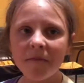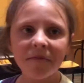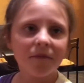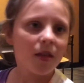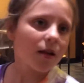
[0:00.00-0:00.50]
right,
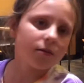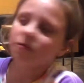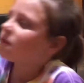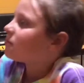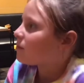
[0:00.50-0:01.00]

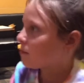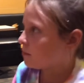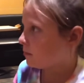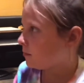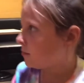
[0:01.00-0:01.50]
pop
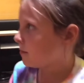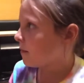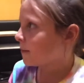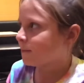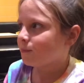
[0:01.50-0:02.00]
quiz.
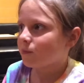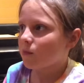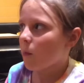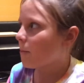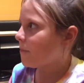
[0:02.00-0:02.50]

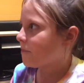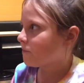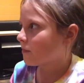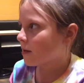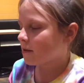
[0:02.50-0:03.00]

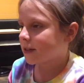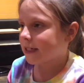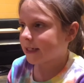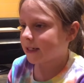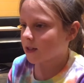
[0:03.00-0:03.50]
Who
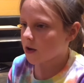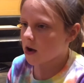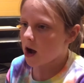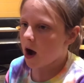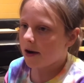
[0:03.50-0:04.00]
made
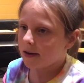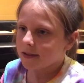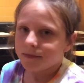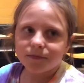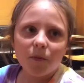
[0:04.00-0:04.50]
the
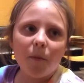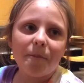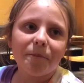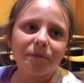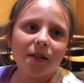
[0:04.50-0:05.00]
safety
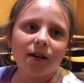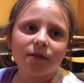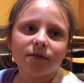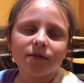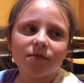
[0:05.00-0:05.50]
gun
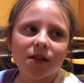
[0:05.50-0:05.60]
laws?